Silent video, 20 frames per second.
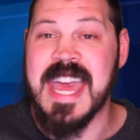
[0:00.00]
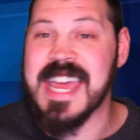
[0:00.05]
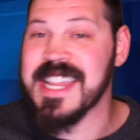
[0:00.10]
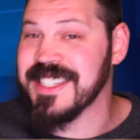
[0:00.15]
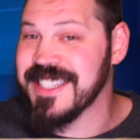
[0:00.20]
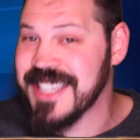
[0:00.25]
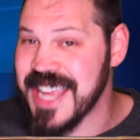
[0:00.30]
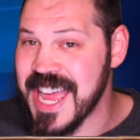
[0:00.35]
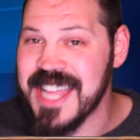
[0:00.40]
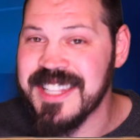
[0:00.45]

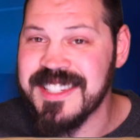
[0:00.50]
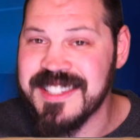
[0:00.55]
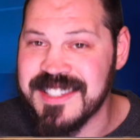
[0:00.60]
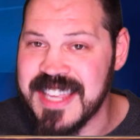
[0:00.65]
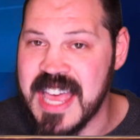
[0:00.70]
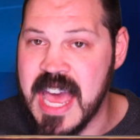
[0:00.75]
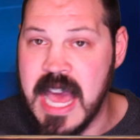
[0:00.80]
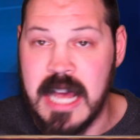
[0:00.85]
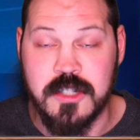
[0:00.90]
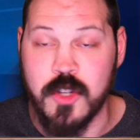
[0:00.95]
and 10
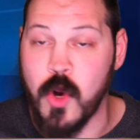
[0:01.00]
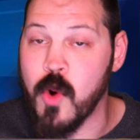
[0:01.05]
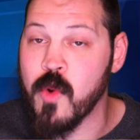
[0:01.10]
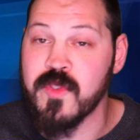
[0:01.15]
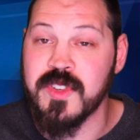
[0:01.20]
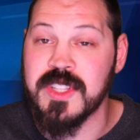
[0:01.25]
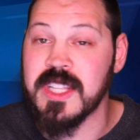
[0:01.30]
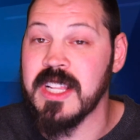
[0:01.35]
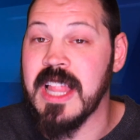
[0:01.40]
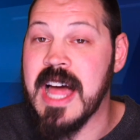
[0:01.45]
sacks
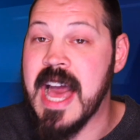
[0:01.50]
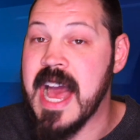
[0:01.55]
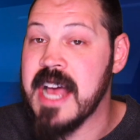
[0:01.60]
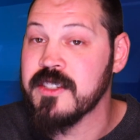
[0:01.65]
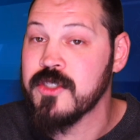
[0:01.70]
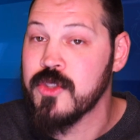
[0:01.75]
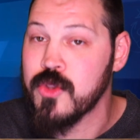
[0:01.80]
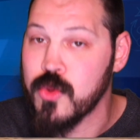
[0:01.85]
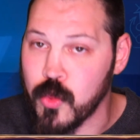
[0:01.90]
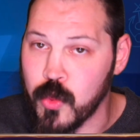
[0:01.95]
over the
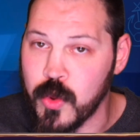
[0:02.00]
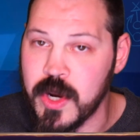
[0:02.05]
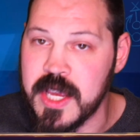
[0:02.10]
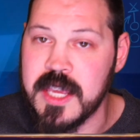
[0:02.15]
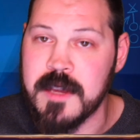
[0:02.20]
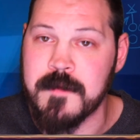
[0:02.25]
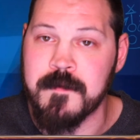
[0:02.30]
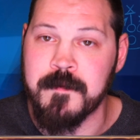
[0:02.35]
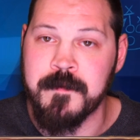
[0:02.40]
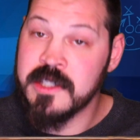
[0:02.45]
last
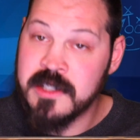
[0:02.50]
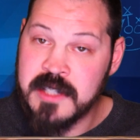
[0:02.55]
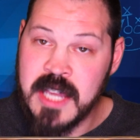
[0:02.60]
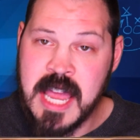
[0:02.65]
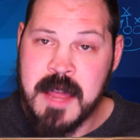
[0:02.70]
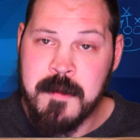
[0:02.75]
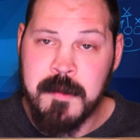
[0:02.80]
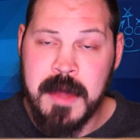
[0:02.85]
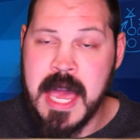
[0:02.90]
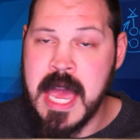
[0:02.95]
3.
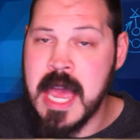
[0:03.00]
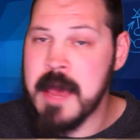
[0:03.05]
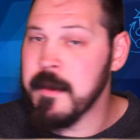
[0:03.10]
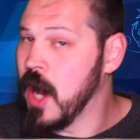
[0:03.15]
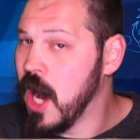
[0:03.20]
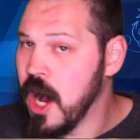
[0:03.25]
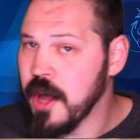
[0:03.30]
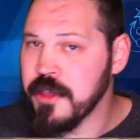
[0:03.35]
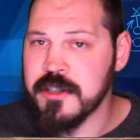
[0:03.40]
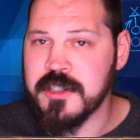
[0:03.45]
Same game,
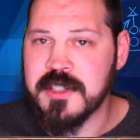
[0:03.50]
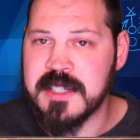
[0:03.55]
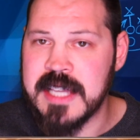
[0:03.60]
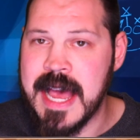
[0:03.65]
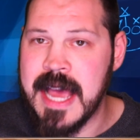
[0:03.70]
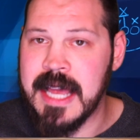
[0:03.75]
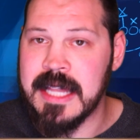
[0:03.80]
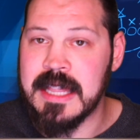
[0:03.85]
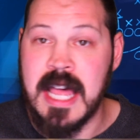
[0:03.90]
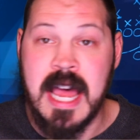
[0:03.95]
other
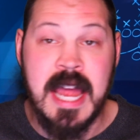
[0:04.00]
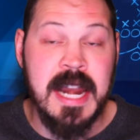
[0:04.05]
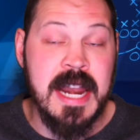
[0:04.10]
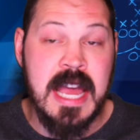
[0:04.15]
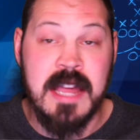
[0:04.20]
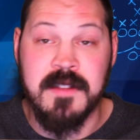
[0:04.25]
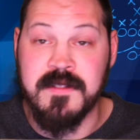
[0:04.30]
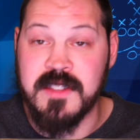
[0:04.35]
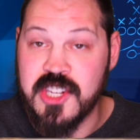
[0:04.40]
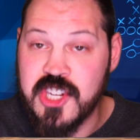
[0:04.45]
sideline,
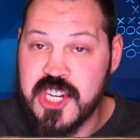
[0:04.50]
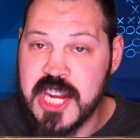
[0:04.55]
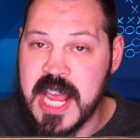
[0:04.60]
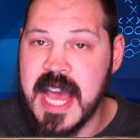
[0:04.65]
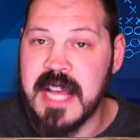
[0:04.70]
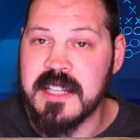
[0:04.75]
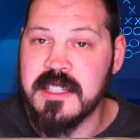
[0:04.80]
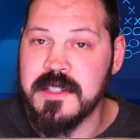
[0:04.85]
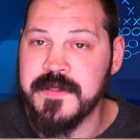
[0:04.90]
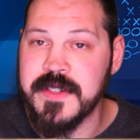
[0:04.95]
I have the
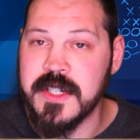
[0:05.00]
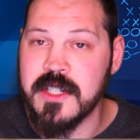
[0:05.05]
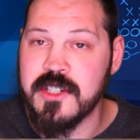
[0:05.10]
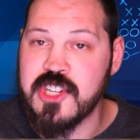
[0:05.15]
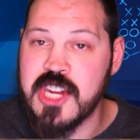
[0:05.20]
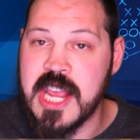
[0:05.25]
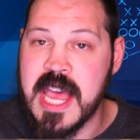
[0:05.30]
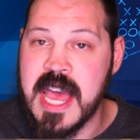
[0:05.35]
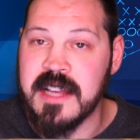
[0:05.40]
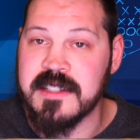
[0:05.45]
Jacksonville
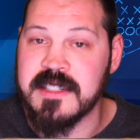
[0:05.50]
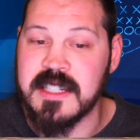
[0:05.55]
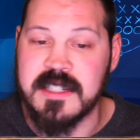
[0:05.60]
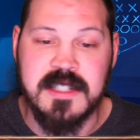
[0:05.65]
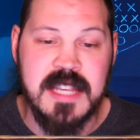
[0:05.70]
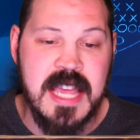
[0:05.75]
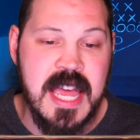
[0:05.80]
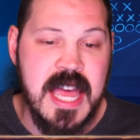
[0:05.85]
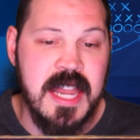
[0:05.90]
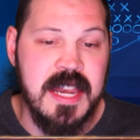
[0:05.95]
Jags
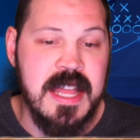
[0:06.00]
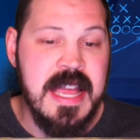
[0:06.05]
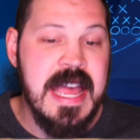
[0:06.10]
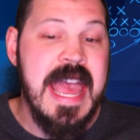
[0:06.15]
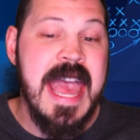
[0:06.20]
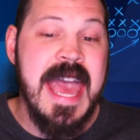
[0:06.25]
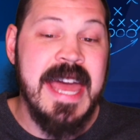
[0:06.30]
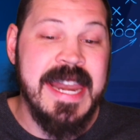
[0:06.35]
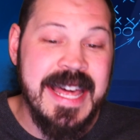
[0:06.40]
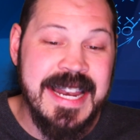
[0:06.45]
at 10,
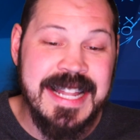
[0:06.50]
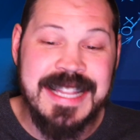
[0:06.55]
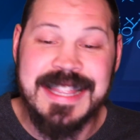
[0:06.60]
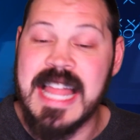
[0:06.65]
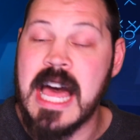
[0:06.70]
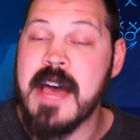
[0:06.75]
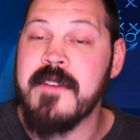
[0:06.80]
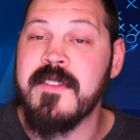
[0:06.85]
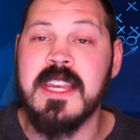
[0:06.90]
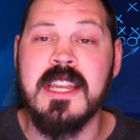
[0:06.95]
and at
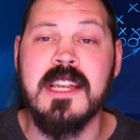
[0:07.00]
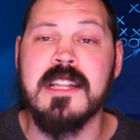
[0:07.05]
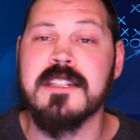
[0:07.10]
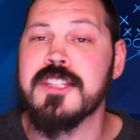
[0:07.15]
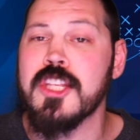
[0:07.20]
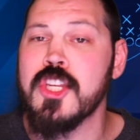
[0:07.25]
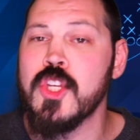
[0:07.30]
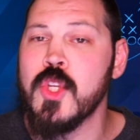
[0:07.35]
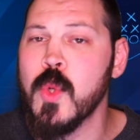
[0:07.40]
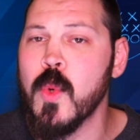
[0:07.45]
11 it is
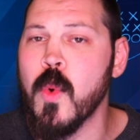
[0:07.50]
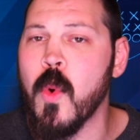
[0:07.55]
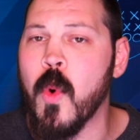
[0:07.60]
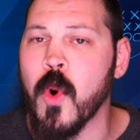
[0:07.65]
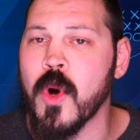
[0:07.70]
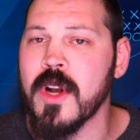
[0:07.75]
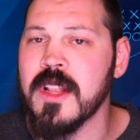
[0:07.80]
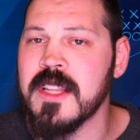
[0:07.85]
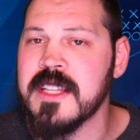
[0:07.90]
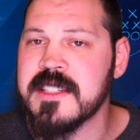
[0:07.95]
the New
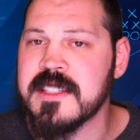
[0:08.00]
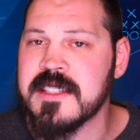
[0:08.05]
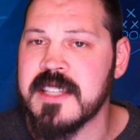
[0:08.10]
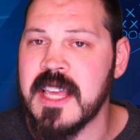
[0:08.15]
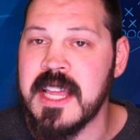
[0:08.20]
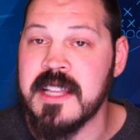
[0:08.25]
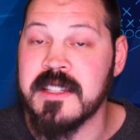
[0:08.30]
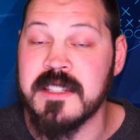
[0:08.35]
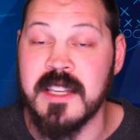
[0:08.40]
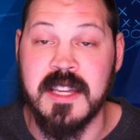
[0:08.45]
Orleans
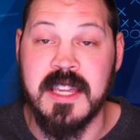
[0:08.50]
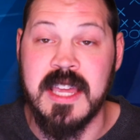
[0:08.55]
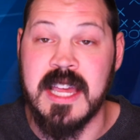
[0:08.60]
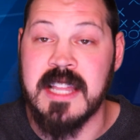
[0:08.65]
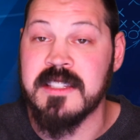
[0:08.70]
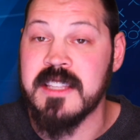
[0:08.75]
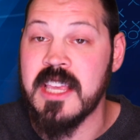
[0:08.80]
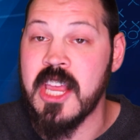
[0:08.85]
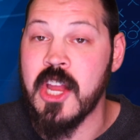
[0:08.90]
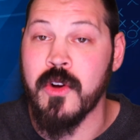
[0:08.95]
Saints
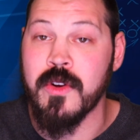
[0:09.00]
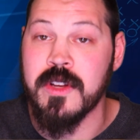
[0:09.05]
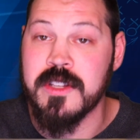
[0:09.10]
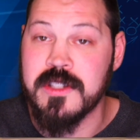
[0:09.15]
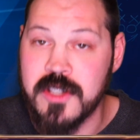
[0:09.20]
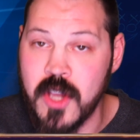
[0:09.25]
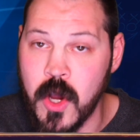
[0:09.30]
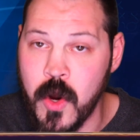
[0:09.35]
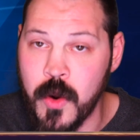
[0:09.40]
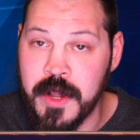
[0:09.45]
against
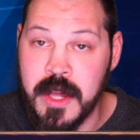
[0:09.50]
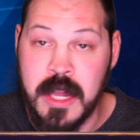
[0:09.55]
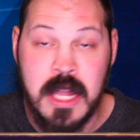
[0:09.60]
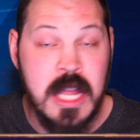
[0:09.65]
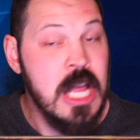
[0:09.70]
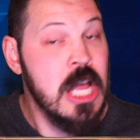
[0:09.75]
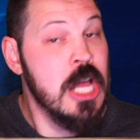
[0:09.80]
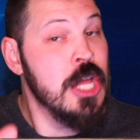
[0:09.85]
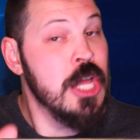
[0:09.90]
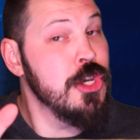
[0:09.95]
Arizona.
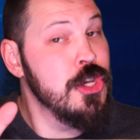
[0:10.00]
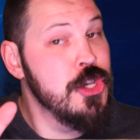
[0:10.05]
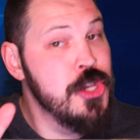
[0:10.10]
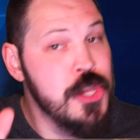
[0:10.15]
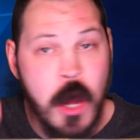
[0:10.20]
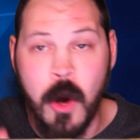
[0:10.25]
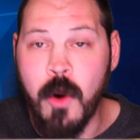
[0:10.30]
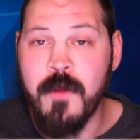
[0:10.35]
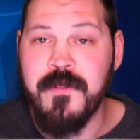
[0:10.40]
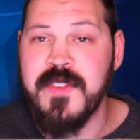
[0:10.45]

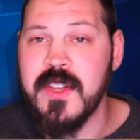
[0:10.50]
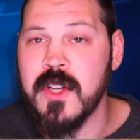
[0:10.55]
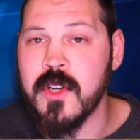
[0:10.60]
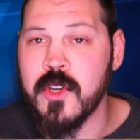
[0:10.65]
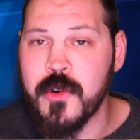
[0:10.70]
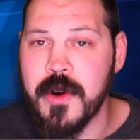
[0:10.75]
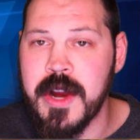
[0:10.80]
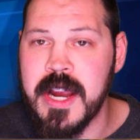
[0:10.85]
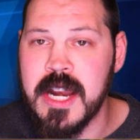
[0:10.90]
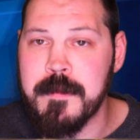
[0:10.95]
Don't feel
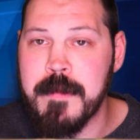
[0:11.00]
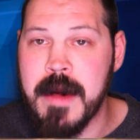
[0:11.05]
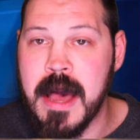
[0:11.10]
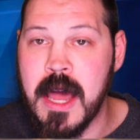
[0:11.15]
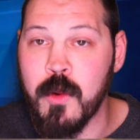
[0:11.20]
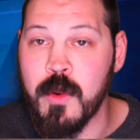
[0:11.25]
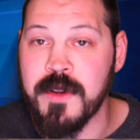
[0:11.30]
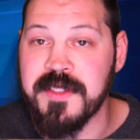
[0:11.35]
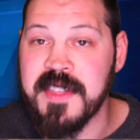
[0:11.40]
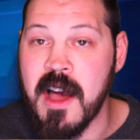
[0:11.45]
great
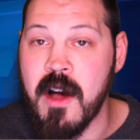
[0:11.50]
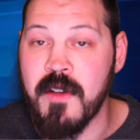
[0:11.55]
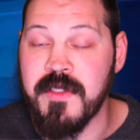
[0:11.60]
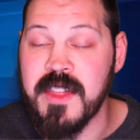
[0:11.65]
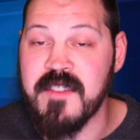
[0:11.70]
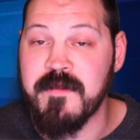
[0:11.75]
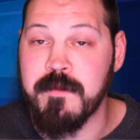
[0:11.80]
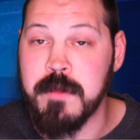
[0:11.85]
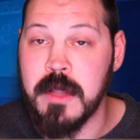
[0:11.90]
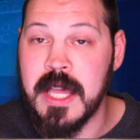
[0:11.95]
about it with how
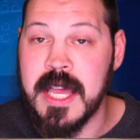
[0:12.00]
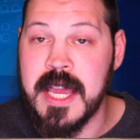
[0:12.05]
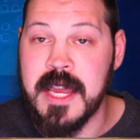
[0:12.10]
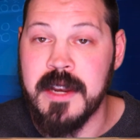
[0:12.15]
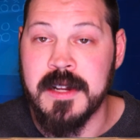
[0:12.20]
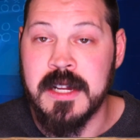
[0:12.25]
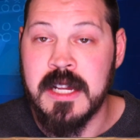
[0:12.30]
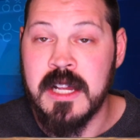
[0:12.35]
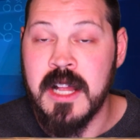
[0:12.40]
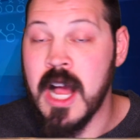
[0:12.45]
they've
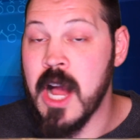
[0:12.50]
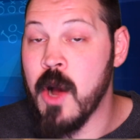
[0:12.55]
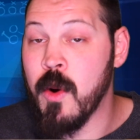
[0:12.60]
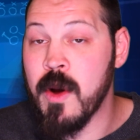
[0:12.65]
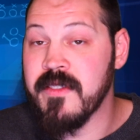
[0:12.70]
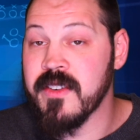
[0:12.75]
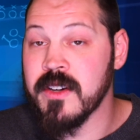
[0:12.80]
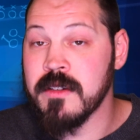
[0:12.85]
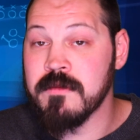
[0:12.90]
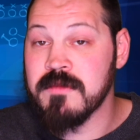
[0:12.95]
played.
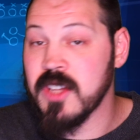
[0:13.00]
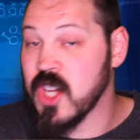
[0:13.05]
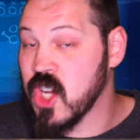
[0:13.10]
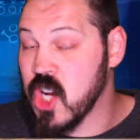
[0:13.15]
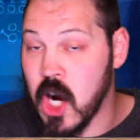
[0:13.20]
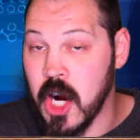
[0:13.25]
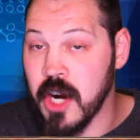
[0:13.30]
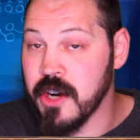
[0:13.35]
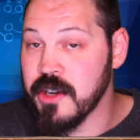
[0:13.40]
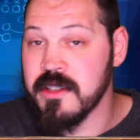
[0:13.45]
However, the
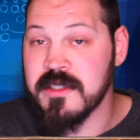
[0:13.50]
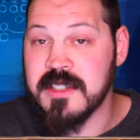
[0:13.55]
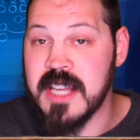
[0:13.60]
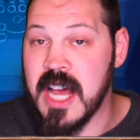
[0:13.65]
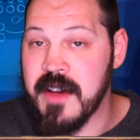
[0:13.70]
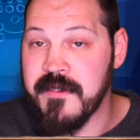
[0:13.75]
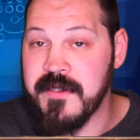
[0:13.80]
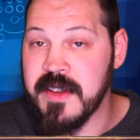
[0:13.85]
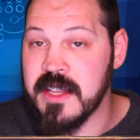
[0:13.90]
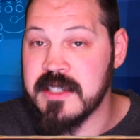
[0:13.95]
Cardinals
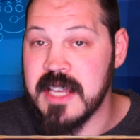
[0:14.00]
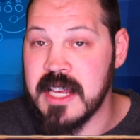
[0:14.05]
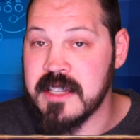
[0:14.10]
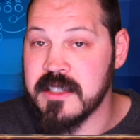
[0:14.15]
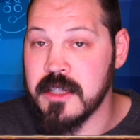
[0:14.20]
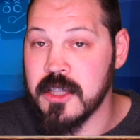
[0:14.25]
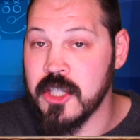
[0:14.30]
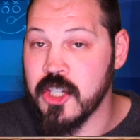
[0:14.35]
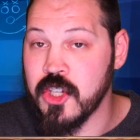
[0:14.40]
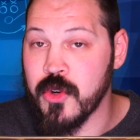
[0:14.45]
offense
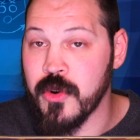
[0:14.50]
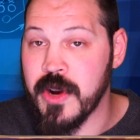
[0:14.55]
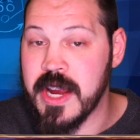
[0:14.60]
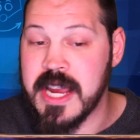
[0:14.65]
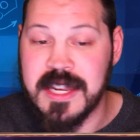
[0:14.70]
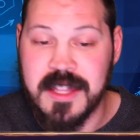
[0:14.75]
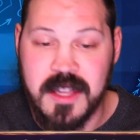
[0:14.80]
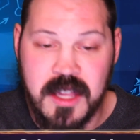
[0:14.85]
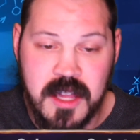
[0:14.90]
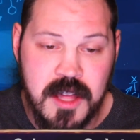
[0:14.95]
hasn't looked
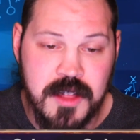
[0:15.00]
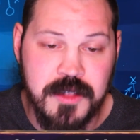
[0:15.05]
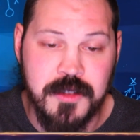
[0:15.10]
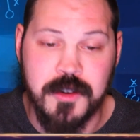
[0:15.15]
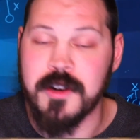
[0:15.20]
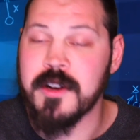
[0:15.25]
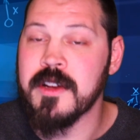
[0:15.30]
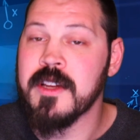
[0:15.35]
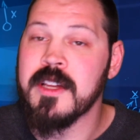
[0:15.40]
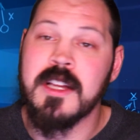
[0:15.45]
great
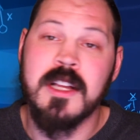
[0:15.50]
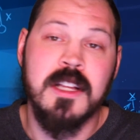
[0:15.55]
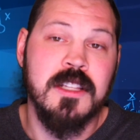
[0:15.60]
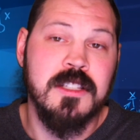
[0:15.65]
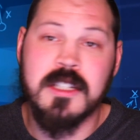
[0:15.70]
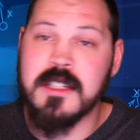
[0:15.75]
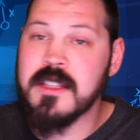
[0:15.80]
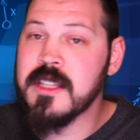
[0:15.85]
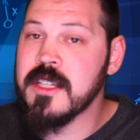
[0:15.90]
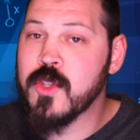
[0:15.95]
either.
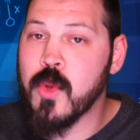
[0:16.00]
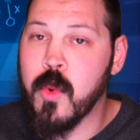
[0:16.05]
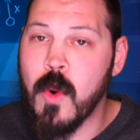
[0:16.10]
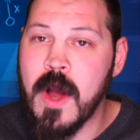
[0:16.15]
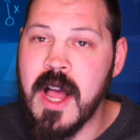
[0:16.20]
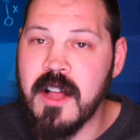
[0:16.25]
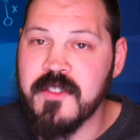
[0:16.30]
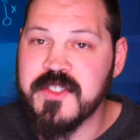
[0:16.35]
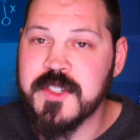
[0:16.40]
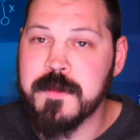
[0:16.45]
To the
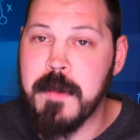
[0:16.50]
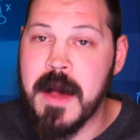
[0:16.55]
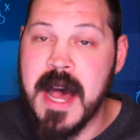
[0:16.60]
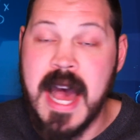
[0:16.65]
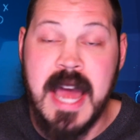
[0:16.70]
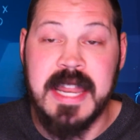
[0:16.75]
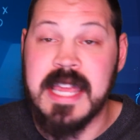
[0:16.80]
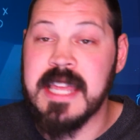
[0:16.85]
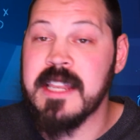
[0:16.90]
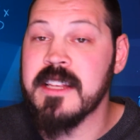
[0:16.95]
12
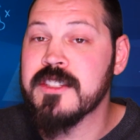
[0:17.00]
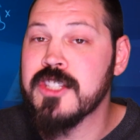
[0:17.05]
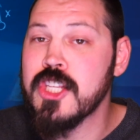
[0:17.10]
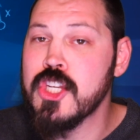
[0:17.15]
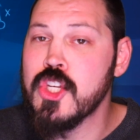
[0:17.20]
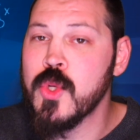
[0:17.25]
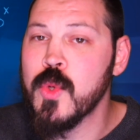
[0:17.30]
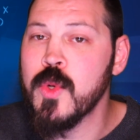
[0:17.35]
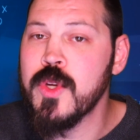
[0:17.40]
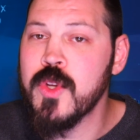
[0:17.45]
spot, it is the
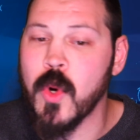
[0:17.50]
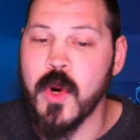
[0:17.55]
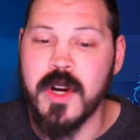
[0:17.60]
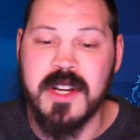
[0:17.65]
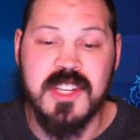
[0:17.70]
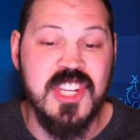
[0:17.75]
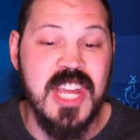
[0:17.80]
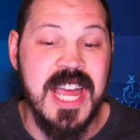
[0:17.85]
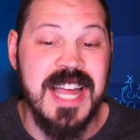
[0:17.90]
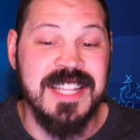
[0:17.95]
New
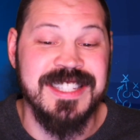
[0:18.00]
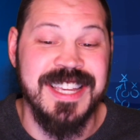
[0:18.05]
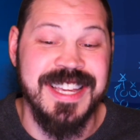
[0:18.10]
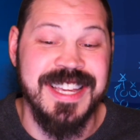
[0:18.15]
York Jets